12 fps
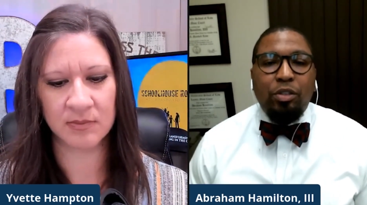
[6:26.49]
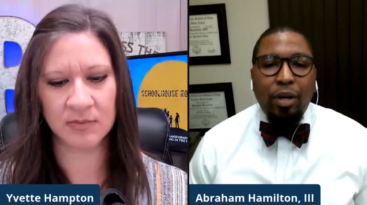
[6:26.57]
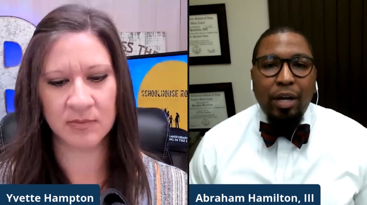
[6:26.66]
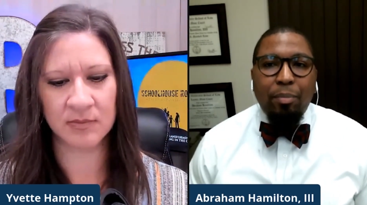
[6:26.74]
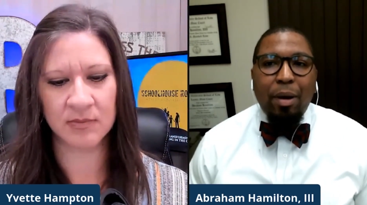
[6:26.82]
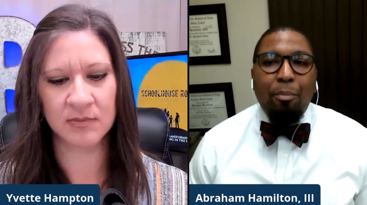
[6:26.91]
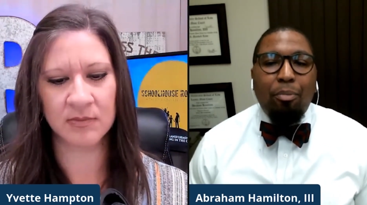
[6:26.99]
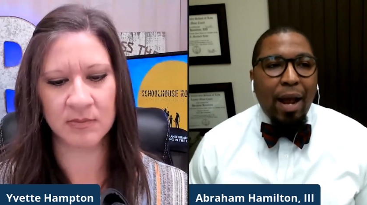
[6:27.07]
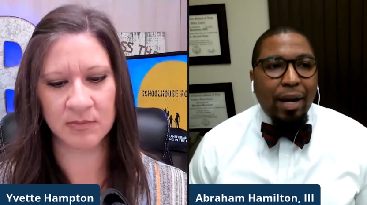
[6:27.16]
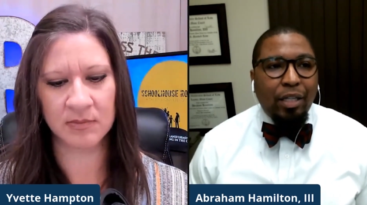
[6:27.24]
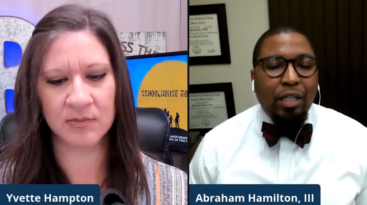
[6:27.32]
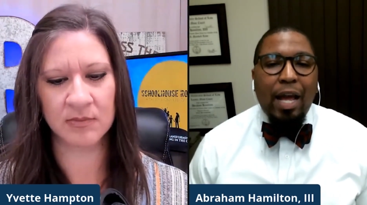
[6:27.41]
Speaker 1: So, a
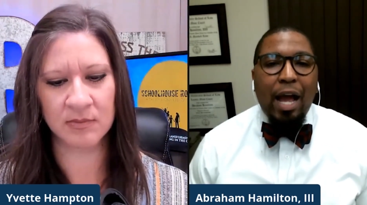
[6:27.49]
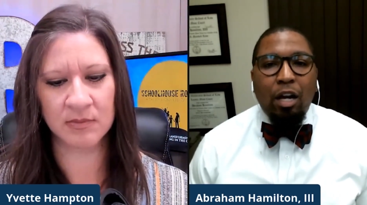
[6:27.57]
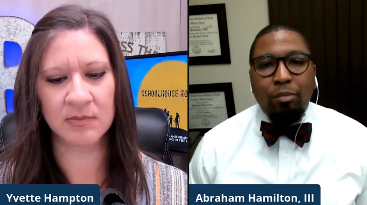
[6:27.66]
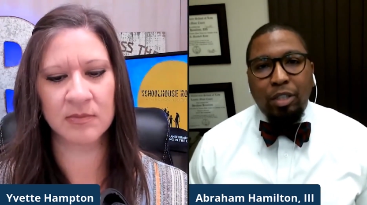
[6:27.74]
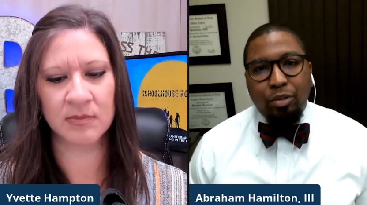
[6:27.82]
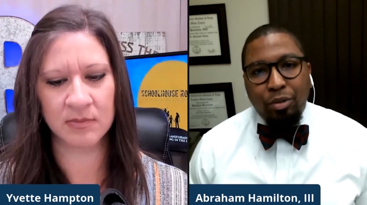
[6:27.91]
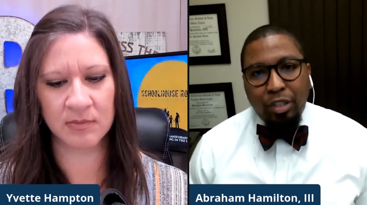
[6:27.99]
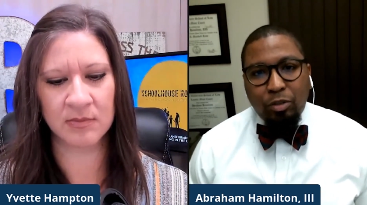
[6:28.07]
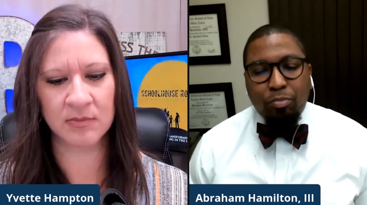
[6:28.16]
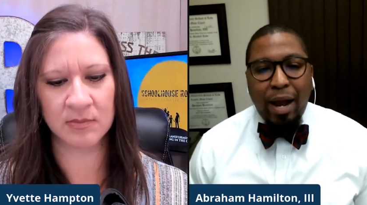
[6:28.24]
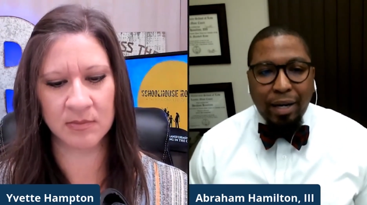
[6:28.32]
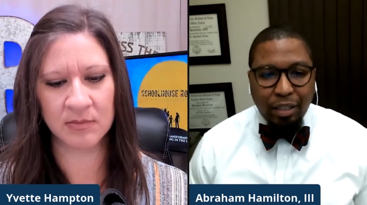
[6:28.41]
practically, how do we do this?
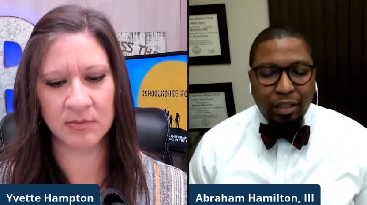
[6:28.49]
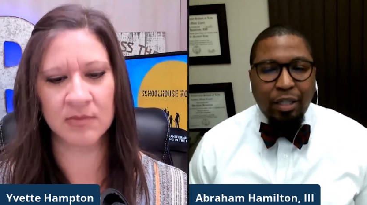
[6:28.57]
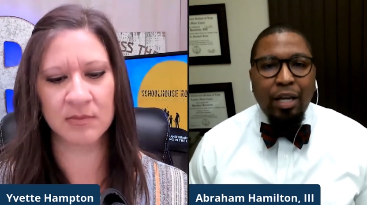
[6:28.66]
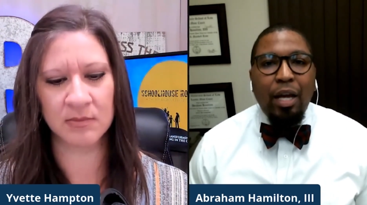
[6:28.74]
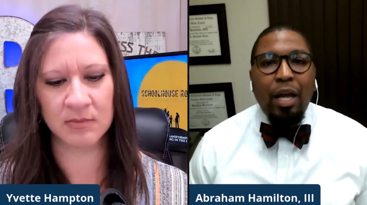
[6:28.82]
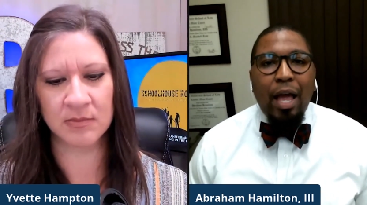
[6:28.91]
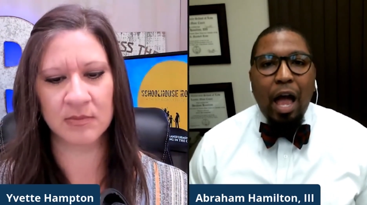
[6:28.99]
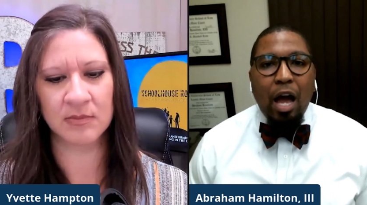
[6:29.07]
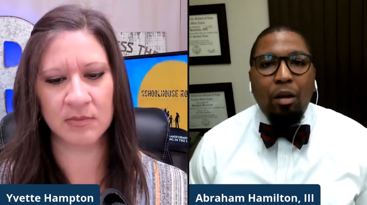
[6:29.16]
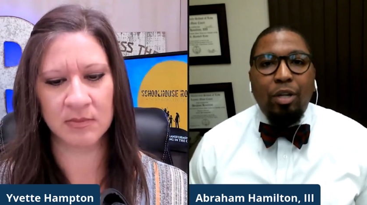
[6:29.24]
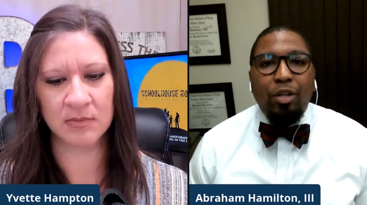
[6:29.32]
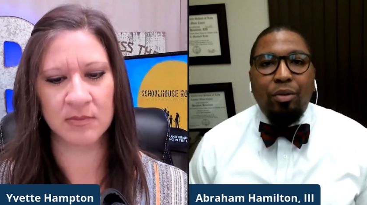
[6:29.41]
Practically,
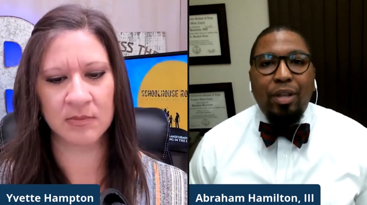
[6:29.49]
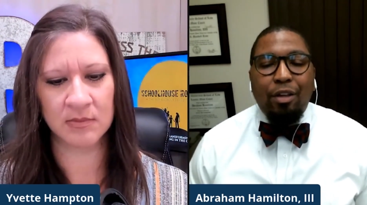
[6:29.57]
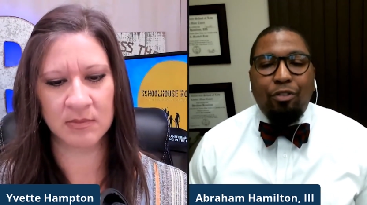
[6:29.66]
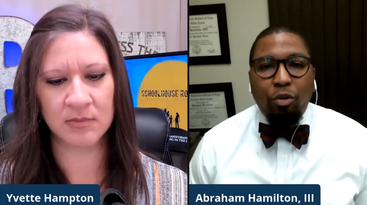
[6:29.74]
how do we do that?